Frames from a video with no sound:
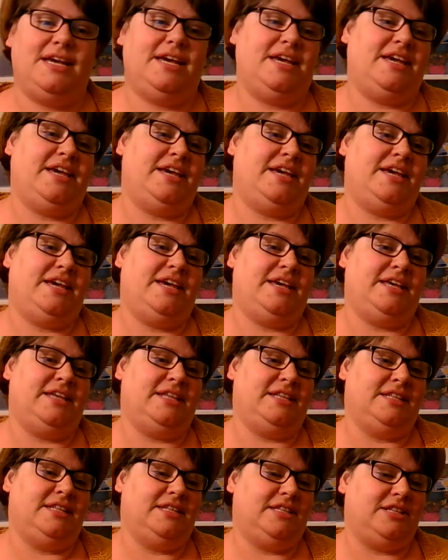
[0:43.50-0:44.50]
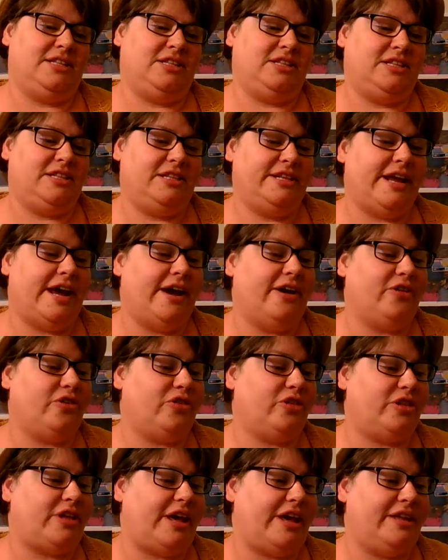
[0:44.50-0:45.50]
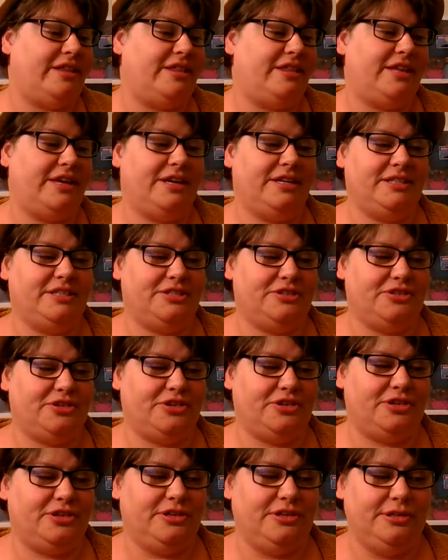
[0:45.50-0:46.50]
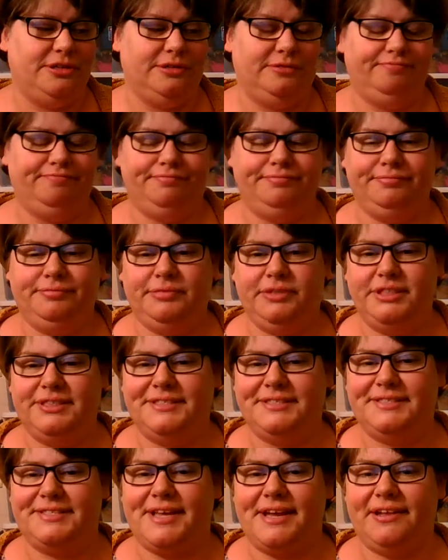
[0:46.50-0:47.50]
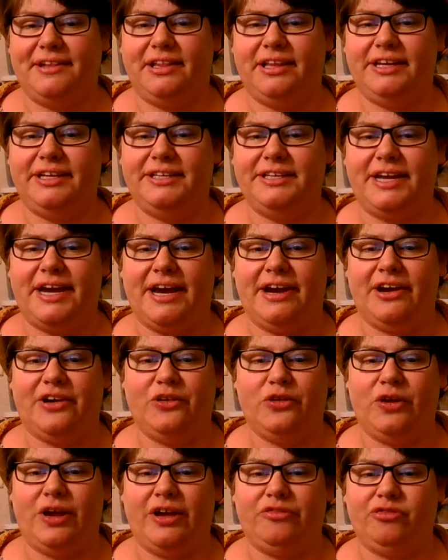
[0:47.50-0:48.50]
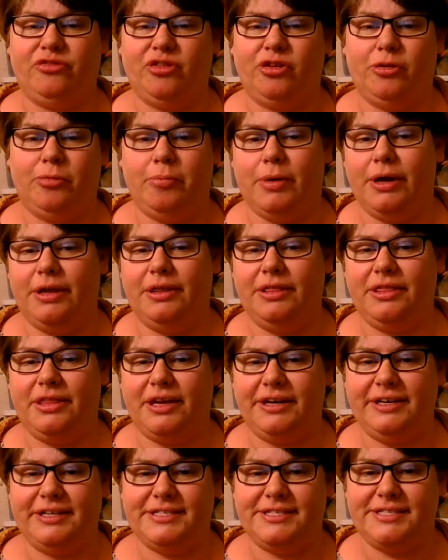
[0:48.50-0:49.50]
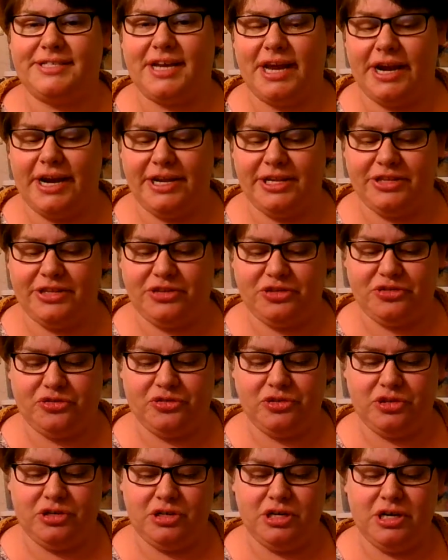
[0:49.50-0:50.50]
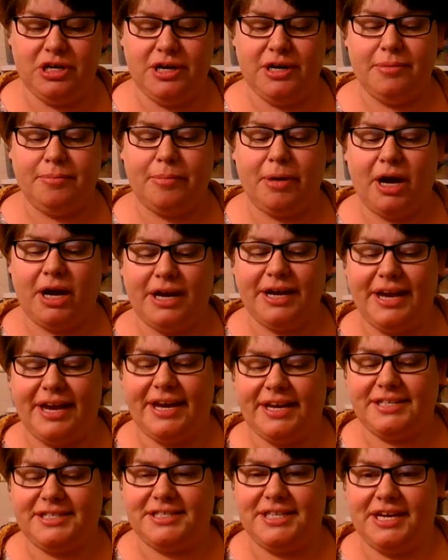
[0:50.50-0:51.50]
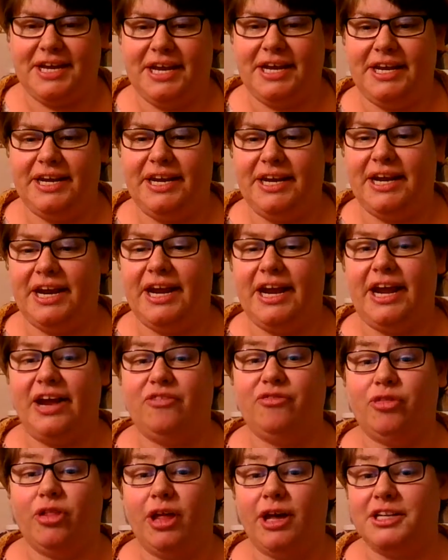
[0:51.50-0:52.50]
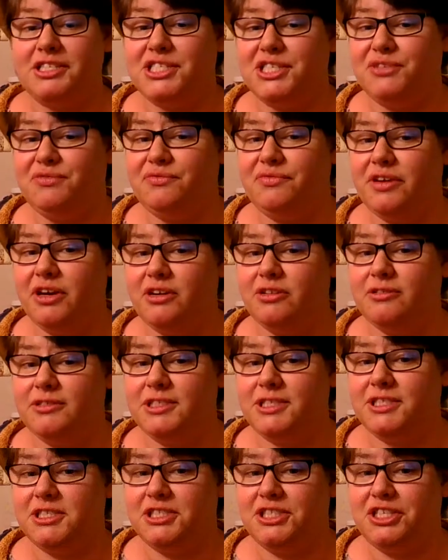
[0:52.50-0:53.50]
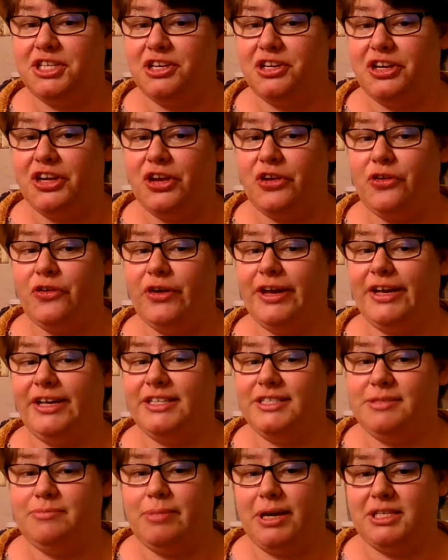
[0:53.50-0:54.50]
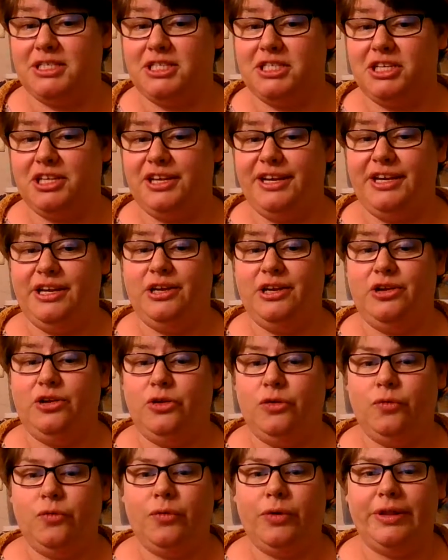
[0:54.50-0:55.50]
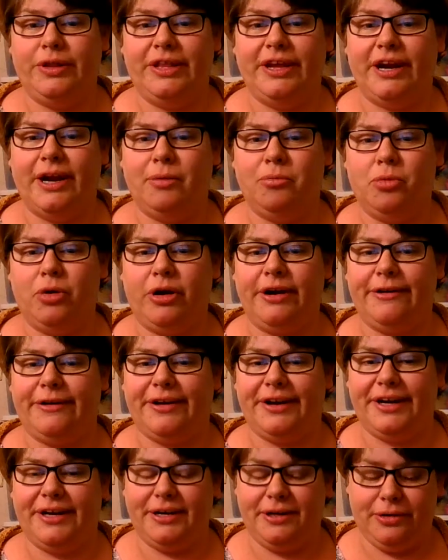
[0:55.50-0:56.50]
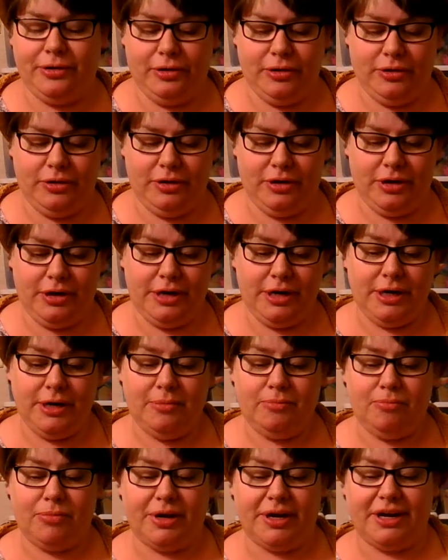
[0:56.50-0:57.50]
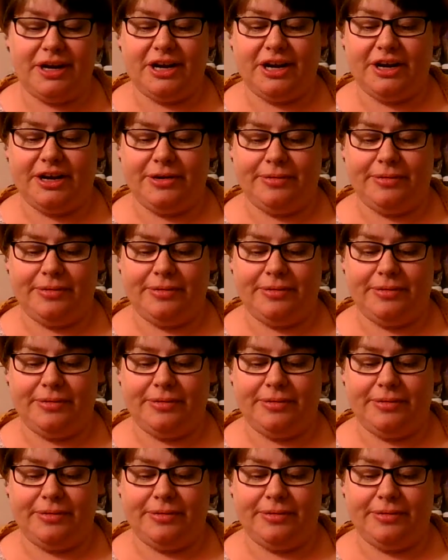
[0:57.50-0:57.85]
And now that things are settling down after a month, I decided to podcast again. And I have lots of photos to show you, especially one that I'm wearing. But